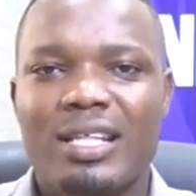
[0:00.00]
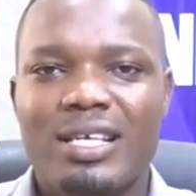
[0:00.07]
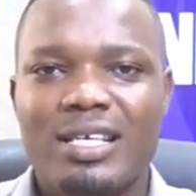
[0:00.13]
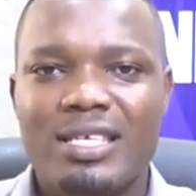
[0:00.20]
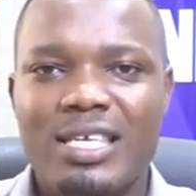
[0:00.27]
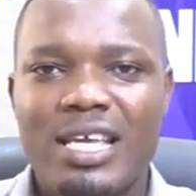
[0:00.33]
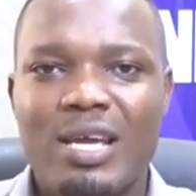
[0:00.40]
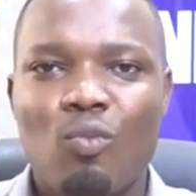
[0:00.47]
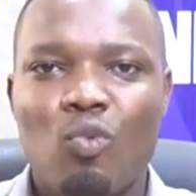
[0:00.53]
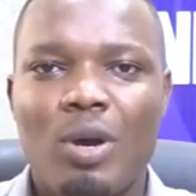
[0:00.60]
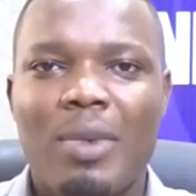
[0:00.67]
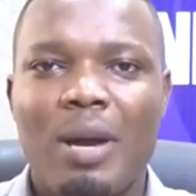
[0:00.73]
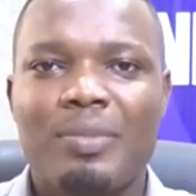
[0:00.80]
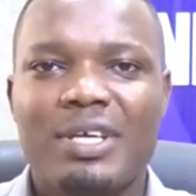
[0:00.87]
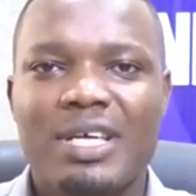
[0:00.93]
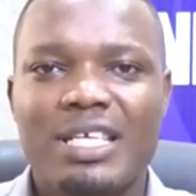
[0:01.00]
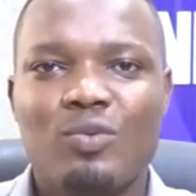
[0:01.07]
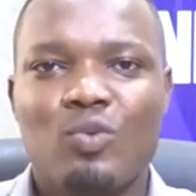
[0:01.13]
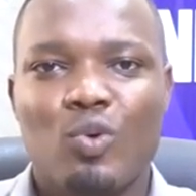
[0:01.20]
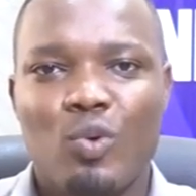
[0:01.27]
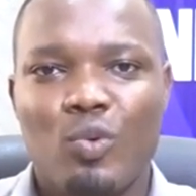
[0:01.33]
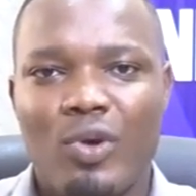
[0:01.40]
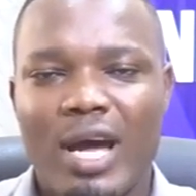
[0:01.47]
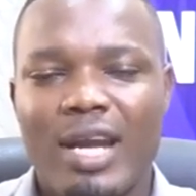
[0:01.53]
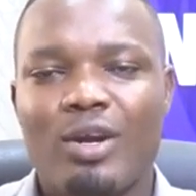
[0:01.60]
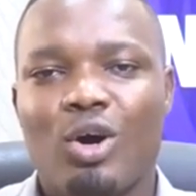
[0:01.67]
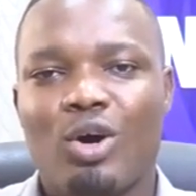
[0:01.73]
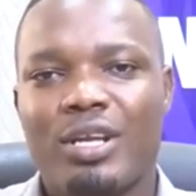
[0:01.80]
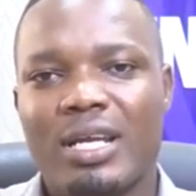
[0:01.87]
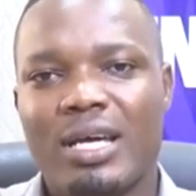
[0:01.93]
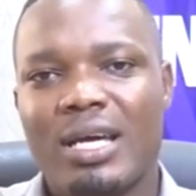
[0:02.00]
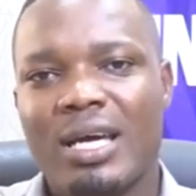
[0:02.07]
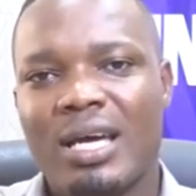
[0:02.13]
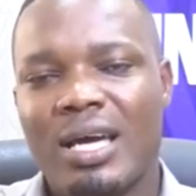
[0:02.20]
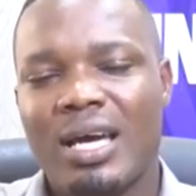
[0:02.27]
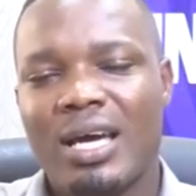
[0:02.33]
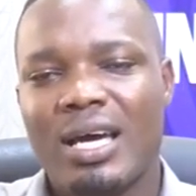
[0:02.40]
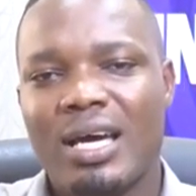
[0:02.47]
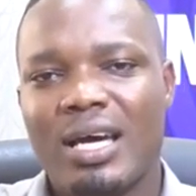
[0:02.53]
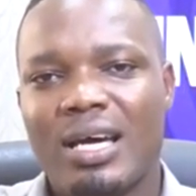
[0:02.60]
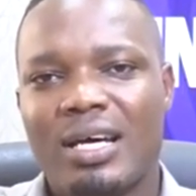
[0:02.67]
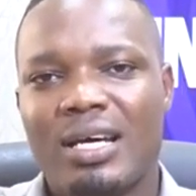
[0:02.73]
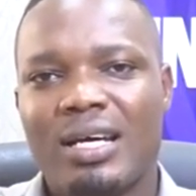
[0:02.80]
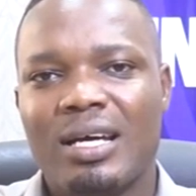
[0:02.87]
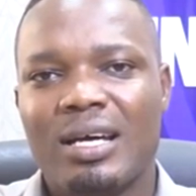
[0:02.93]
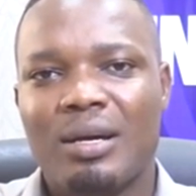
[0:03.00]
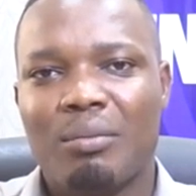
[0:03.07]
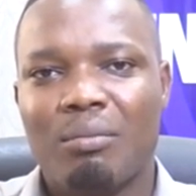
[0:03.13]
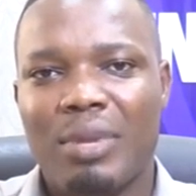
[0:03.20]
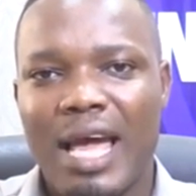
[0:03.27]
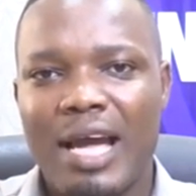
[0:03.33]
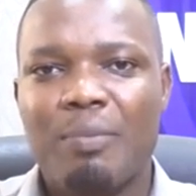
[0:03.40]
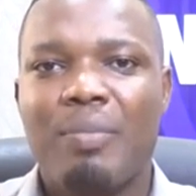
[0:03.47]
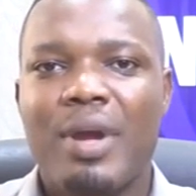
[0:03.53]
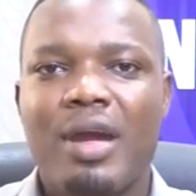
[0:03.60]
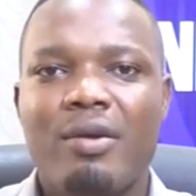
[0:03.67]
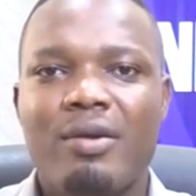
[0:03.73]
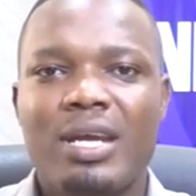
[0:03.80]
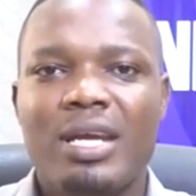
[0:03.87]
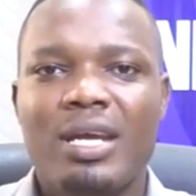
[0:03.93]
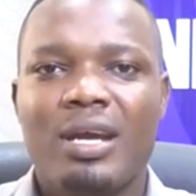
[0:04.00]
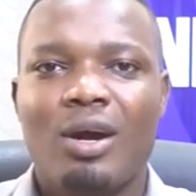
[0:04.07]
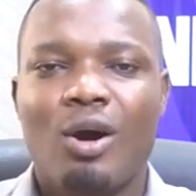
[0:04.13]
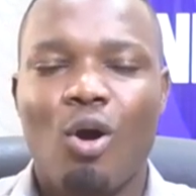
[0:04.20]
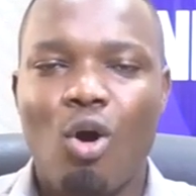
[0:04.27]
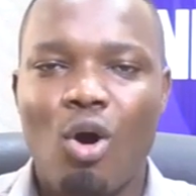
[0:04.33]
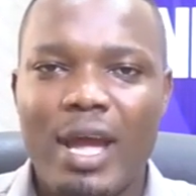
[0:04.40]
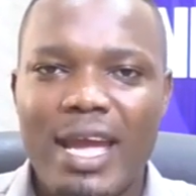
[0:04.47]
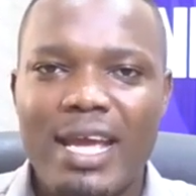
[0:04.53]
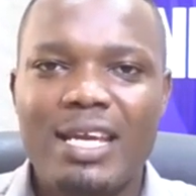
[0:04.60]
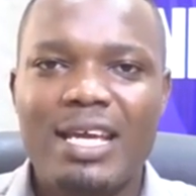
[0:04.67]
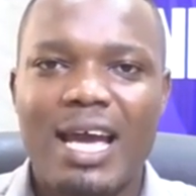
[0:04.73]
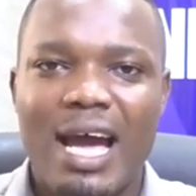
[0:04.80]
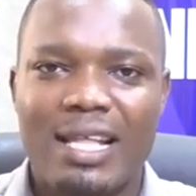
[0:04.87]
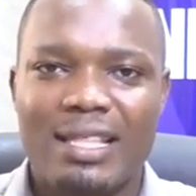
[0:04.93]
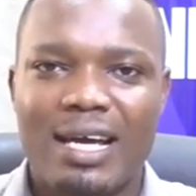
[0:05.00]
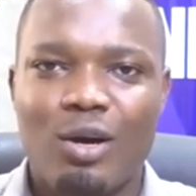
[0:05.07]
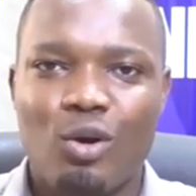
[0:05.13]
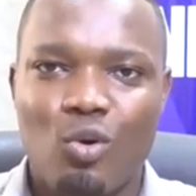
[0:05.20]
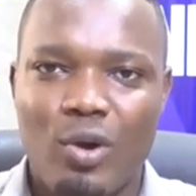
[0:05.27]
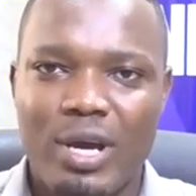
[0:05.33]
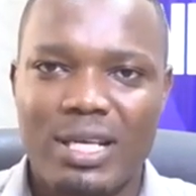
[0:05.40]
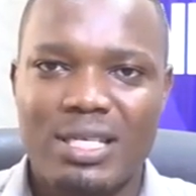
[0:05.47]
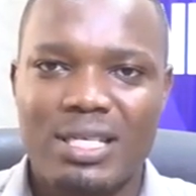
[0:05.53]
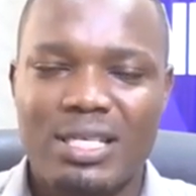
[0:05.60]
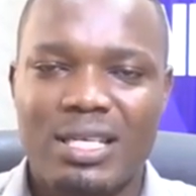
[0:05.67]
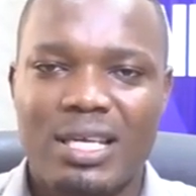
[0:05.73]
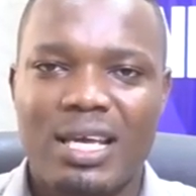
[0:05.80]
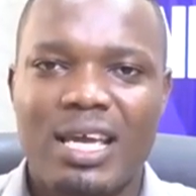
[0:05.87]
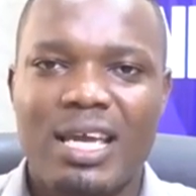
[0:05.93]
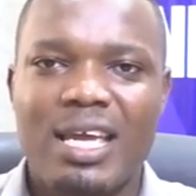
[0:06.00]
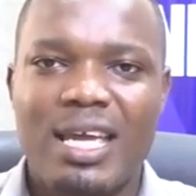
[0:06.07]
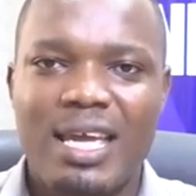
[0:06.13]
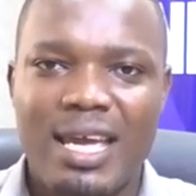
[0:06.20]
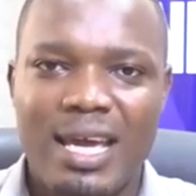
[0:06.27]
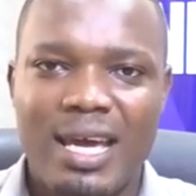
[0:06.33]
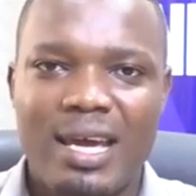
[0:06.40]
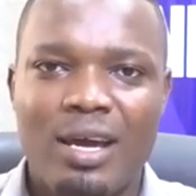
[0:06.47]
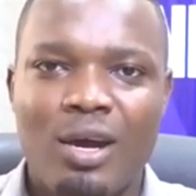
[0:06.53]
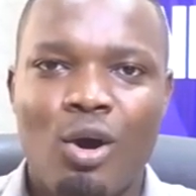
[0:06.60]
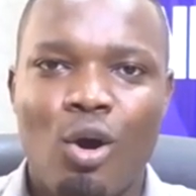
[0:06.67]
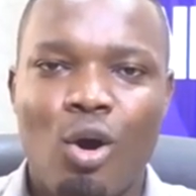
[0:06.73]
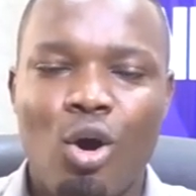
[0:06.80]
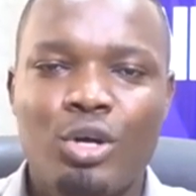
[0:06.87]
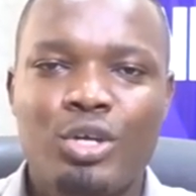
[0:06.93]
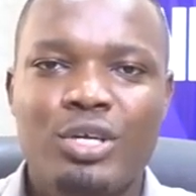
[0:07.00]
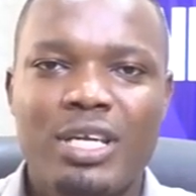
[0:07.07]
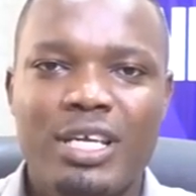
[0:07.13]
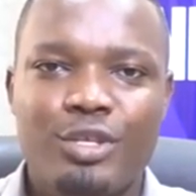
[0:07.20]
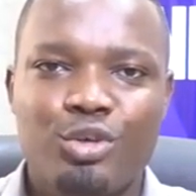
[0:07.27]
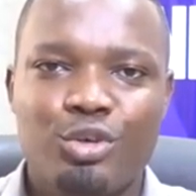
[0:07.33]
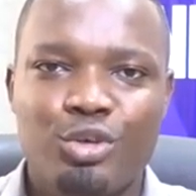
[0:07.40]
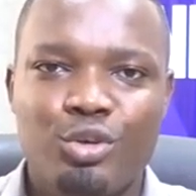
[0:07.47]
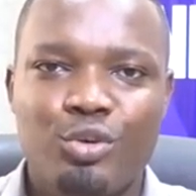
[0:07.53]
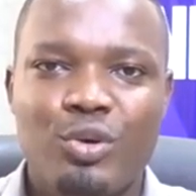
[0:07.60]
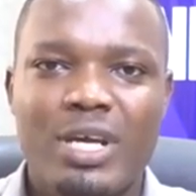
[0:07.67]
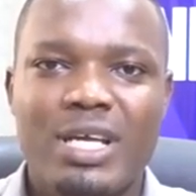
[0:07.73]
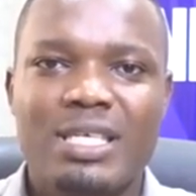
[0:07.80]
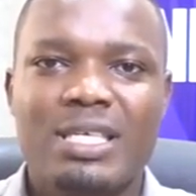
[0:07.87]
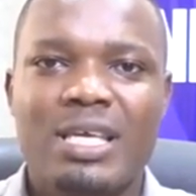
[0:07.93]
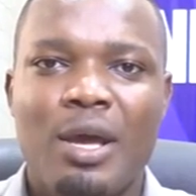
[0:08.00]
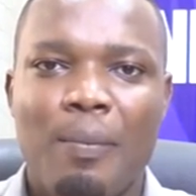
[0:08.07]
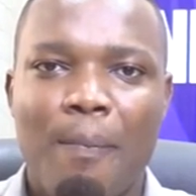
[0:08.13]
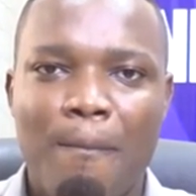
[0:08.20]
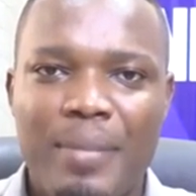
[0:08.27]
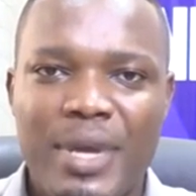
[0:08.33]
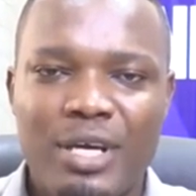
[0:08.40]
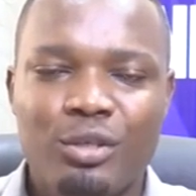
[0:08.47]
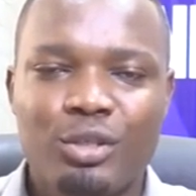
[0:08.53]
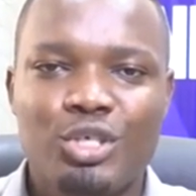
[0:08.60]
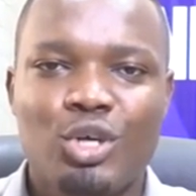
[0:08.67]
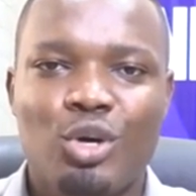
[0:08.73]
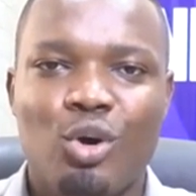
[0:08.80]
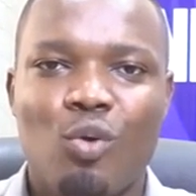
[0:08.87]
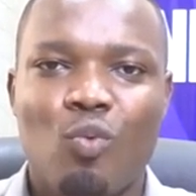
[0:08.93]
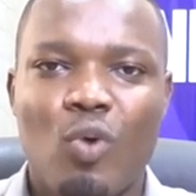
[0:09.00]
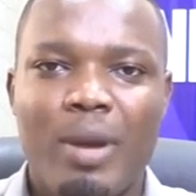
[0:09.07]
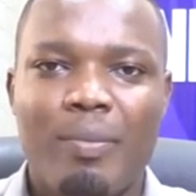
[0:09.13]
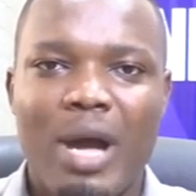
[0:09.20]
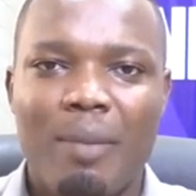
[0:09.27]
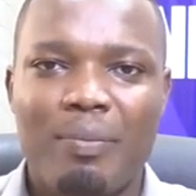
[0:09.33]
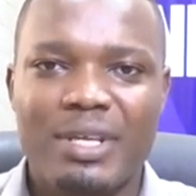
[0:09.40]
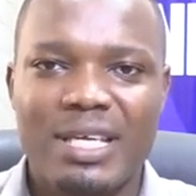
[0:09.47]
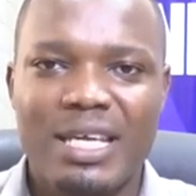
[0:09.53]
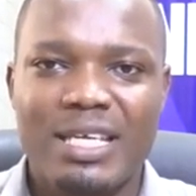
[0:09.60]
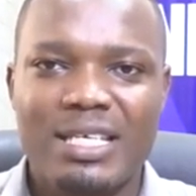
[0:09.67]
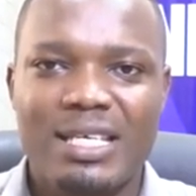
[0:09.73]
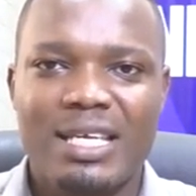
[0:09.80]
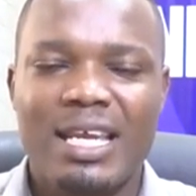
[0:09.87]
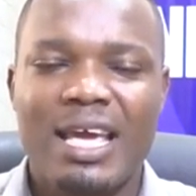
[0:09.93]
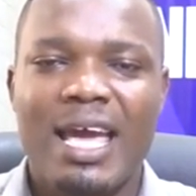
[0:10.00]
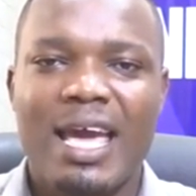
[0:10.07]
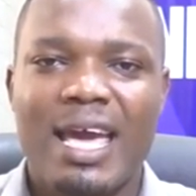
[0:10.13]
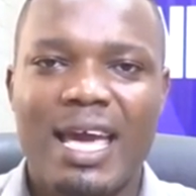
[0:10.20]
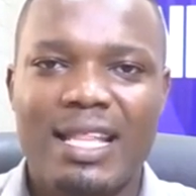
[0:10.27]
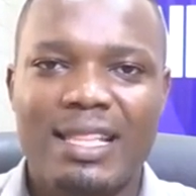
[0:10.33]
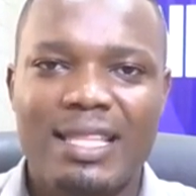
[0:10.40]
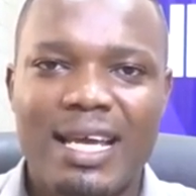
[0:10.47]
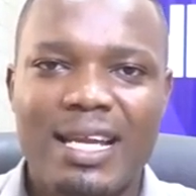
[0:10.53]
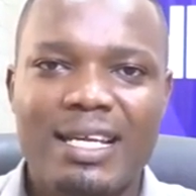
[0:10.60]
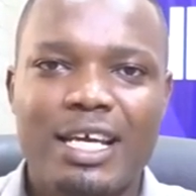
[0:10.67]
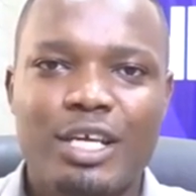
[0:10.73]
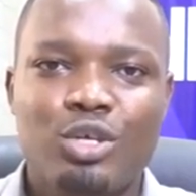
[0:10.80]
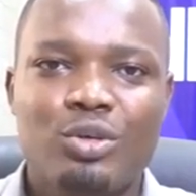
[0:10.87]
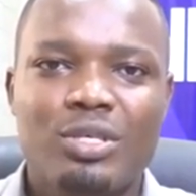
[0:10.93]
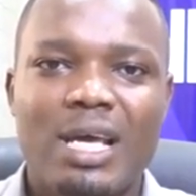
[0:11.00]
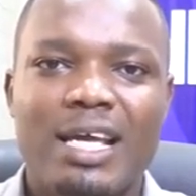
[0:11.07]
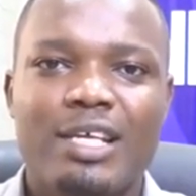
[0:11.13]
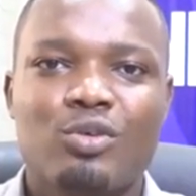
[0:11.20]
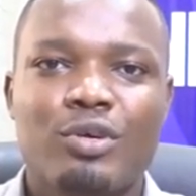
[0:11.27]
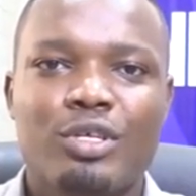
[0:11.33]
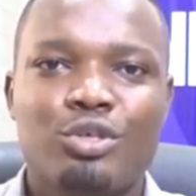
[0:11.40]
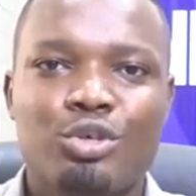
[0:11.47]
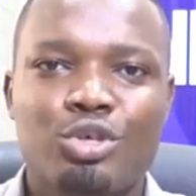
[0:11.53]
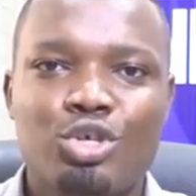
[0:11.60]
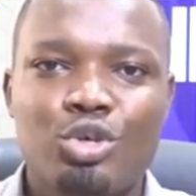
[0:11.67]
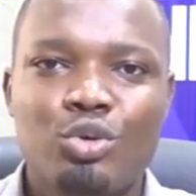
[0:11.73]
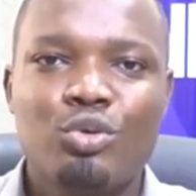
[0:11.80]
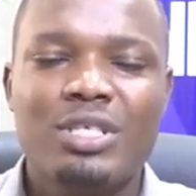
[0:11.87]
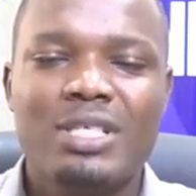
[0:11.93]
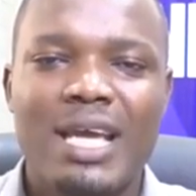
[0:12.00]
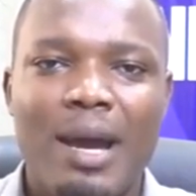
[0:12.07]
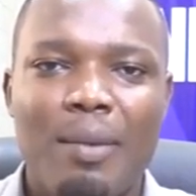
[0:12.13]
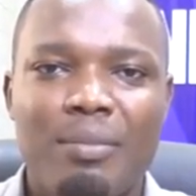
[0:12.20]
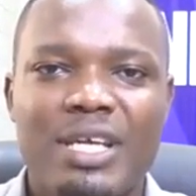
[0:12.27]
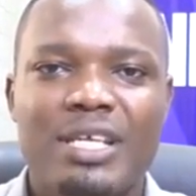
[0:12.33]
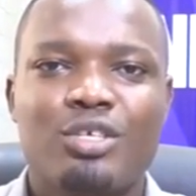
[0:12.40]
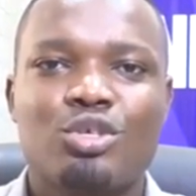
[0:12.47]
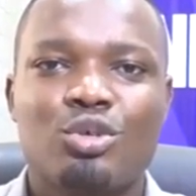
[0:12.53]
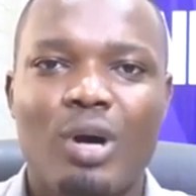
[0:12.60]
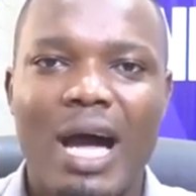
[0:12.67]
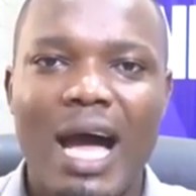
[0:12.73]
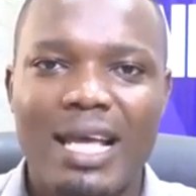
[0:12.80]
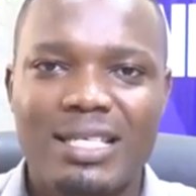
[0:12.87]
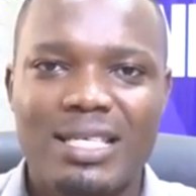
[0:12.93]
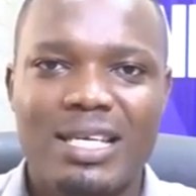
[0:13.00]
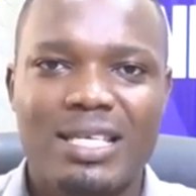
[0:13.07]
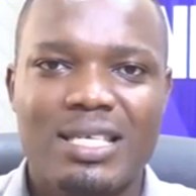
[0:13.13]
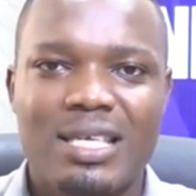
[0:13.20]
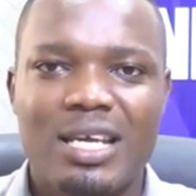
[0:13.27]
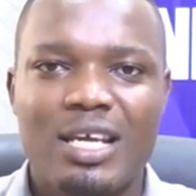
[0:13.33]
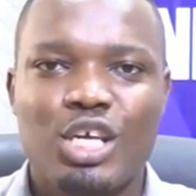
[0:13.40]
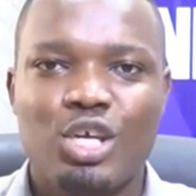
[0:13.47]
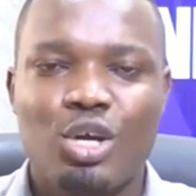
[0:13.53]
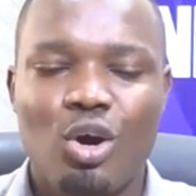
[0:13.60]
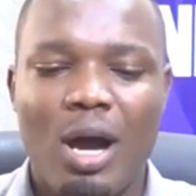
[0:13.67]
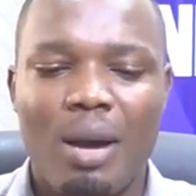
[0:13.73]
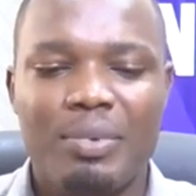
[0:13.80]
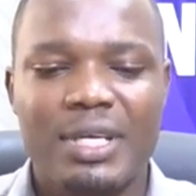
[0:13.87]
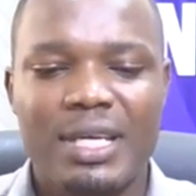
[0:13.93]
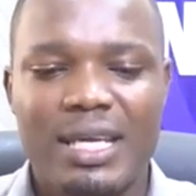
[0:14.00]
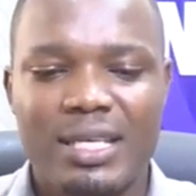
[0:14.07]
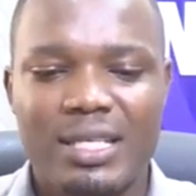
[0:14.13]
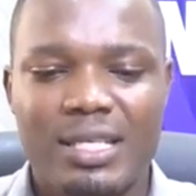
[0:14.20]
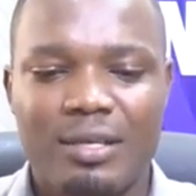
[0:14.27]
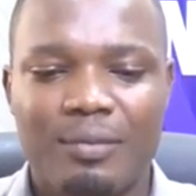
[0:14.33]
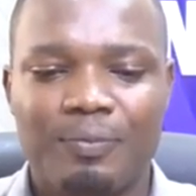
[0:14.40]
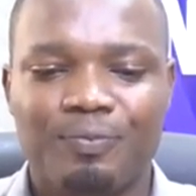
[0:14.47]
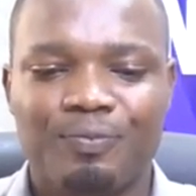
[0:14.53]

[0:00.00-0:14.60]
The same web application will run on a BlackBerry or any other OS. Here, all you need to do is build your web application, and then the user is going to choose their means to access your application.